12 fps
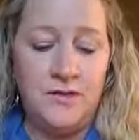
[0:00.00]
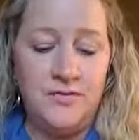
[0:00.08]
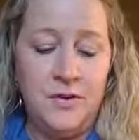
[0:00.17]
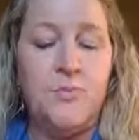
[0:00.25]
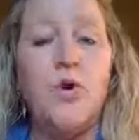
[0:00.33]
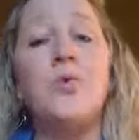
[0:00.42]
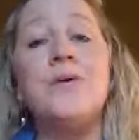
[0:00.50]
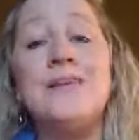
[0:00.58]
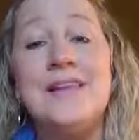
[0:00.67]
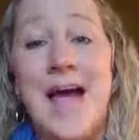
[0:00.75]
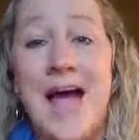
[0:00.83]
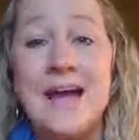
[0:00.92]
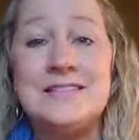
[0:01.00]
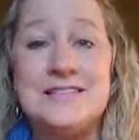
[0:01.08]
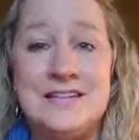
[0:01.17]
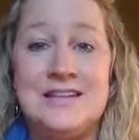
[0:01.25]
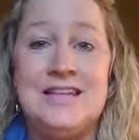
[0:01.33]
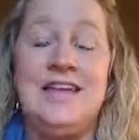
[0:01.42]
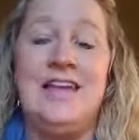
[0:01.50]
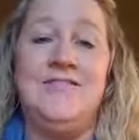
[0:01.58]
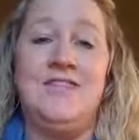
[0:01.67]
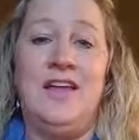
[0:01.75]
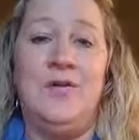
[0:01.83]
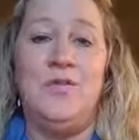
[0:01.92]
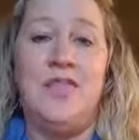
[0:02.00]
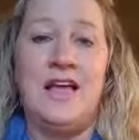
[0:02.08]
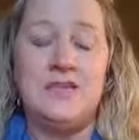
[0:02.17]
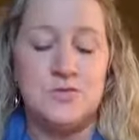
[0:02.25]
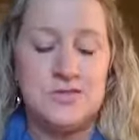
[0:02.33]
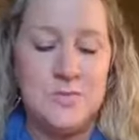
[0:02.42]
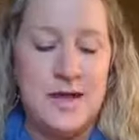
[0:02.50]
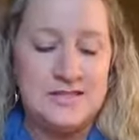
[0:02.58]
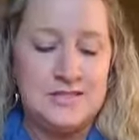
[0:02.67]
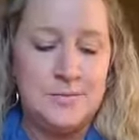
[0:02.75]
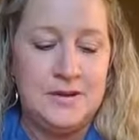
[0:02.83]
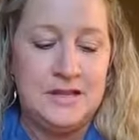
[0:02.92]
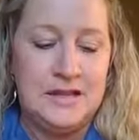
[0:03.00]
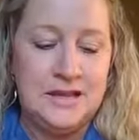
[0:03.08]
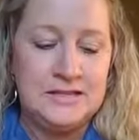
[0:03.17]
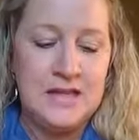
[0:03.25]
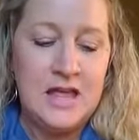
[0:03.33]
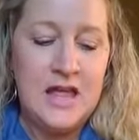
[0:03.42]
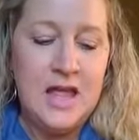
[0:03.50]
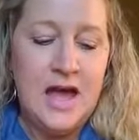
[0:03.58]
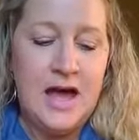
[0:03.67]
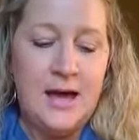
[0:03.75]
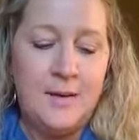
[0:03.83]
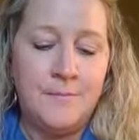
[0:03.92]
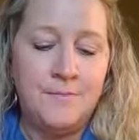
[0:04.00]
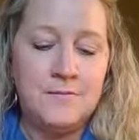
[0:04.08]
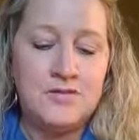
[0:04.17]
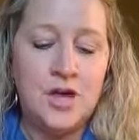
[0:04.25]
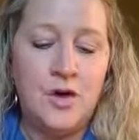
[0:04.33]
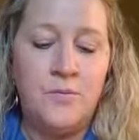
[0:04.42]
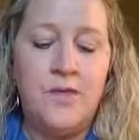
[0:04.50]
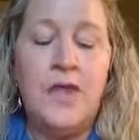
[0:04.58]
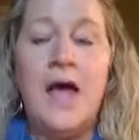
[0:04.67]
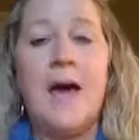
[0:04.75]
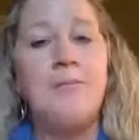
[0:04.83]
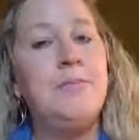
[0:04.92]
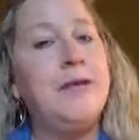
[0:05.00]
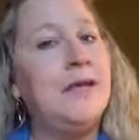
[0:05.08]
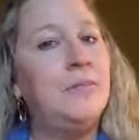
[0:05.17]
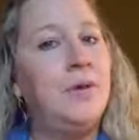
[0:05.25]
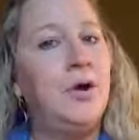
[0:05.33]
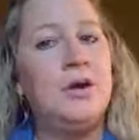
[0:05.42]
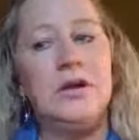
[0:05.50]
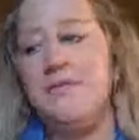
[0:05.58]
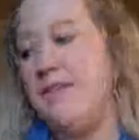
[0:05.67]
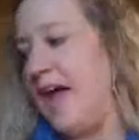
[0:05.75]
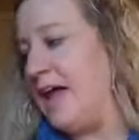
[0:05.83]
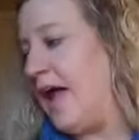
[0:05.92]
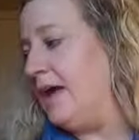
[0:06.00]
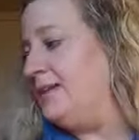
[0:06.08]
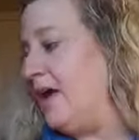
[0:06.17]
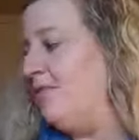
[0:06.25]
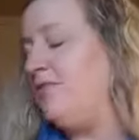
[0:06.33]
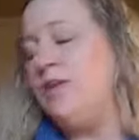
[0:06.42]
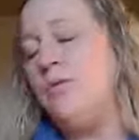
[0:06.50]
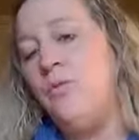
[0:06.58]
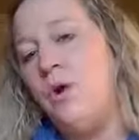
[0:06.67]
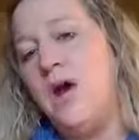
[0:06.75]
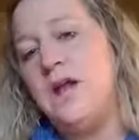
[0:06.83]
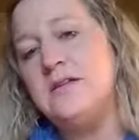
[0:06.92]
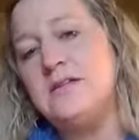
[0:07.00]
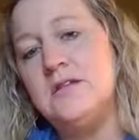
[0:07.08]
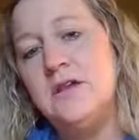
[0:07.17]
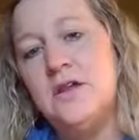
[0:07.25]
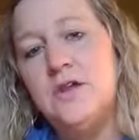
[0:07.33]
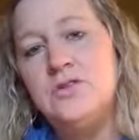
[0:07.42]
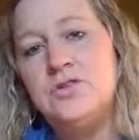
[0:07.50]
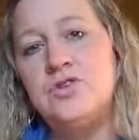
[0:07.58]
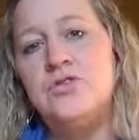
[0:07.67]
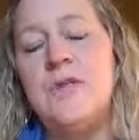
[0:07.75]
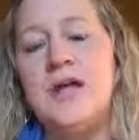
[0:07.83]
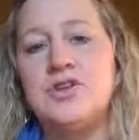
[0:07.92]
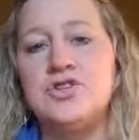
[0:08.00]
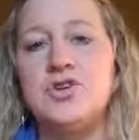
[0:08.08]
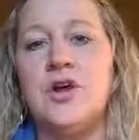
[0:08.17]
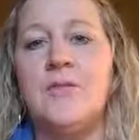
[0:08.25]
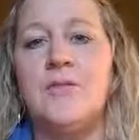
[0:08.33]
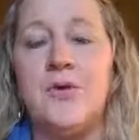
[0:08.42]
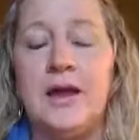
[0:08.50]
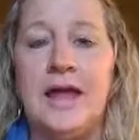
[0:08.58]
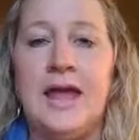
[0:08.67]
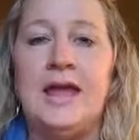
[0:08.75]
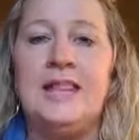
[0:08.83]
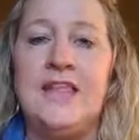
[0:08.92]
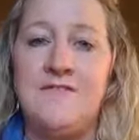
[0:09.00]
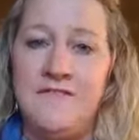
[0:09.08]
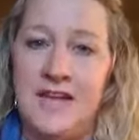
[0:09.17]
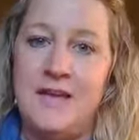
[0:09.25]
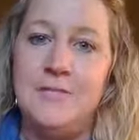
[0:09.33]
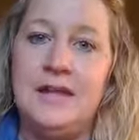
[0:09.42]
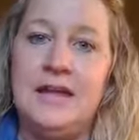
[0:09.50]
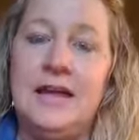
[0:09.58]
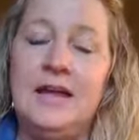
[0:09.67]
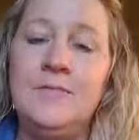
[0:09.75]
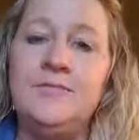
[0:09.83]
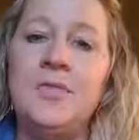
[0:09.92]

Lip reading: feel more relaxed in the evening with less responsibilities. So I'm a big component of that. I definitely want to make sure I'm bringing in the family